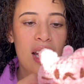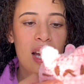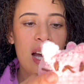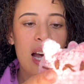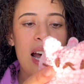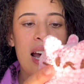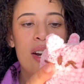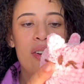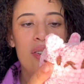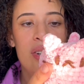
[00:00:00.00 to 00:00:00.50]

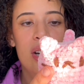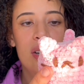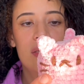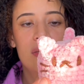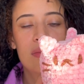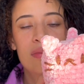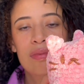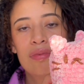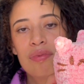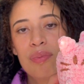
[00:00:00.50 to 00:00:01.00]
I don't know.
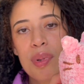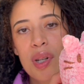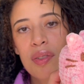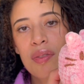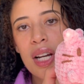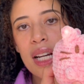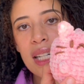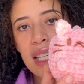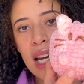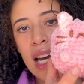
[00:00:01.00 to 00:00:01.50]
But
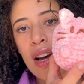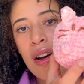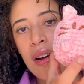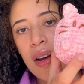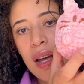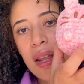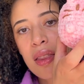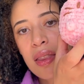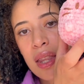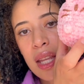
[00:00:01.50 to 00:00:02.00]
right
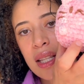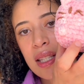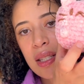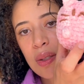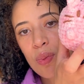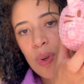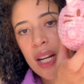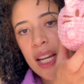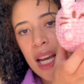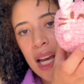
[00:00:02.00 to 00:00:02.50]
now, that's
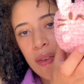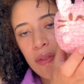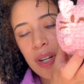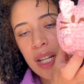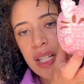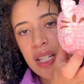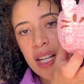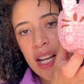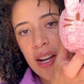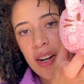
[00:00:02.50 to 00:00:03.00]
what I have
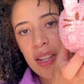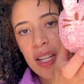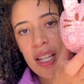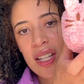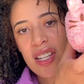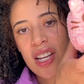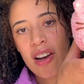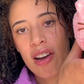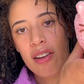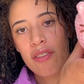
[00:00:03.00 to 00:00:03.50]
written down, and
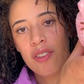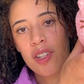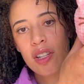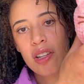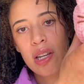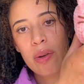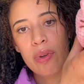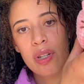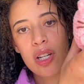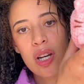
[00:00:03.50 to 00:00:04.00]
that's how I feel.
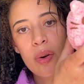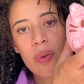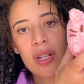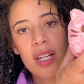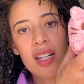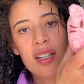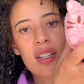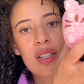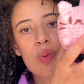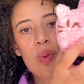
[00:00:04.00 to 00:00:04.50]
It would go in
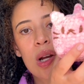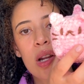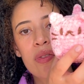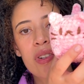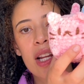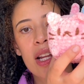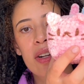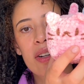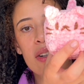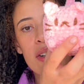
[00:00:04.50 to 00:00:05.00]
like the
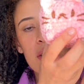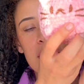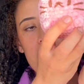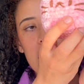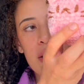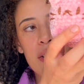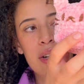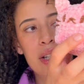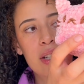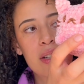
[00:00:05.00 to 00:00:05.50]
$12
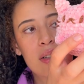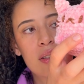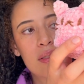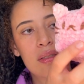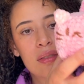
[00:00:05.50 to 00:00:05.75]
area.